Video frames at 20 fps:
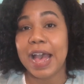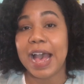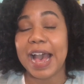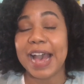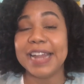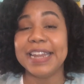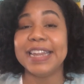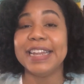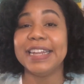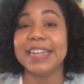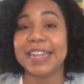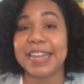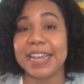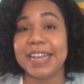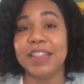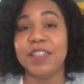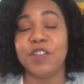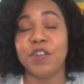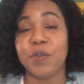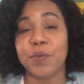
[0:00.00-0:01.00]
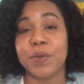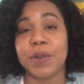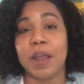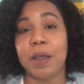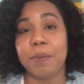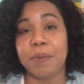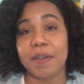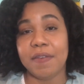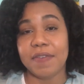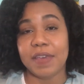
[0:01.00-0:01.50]
I didn't land there when I
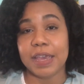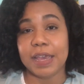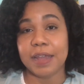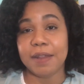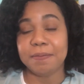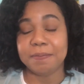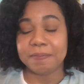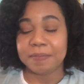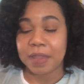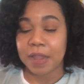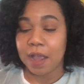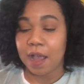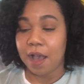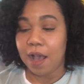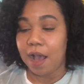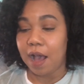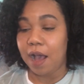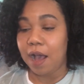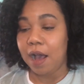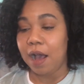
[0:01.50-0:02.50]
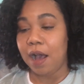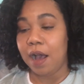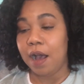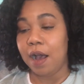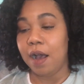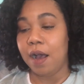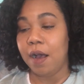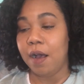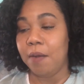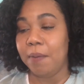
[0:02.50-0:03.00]
went vegan.
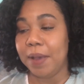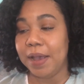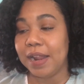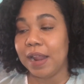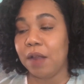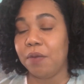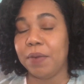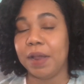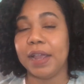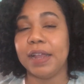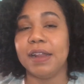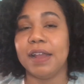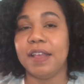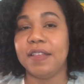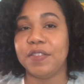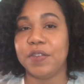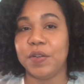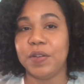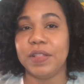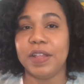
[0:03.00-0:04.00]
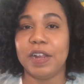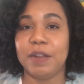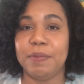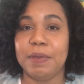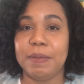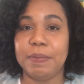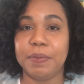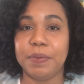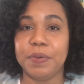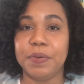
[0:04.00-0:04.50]
And I recognize there are a lot of
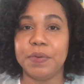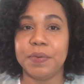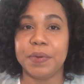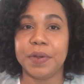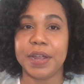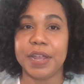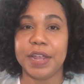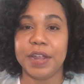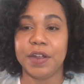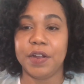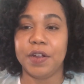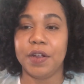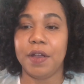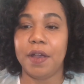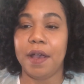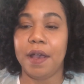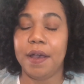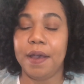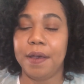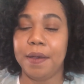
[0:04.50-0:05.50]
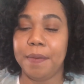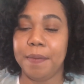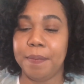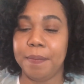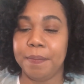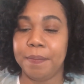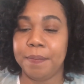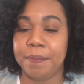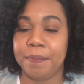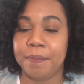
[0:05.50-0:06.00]
people who are here
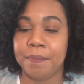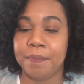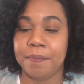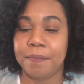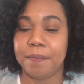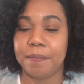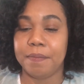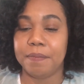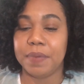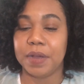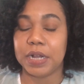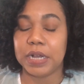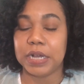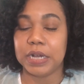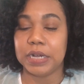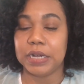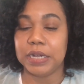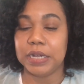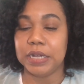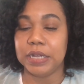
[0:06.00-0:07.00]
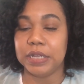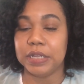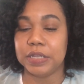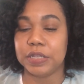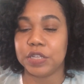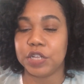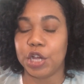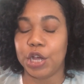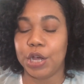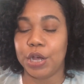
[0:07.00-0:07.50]

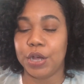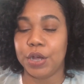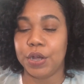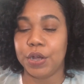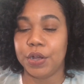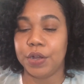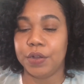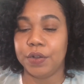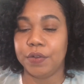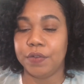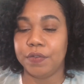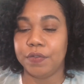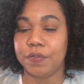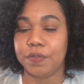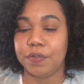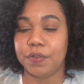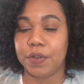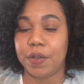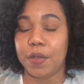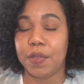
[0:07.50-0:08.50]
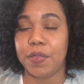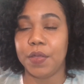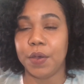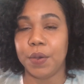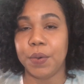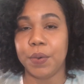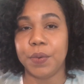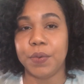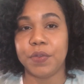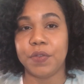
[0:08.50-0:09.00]
because of
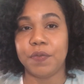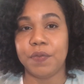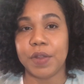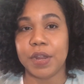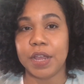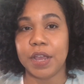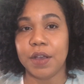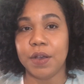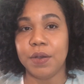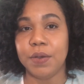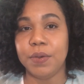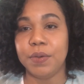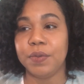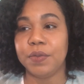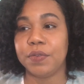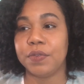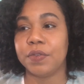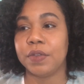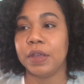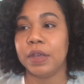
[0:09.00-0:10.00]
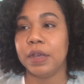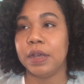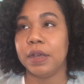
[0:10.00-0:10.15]
those videos.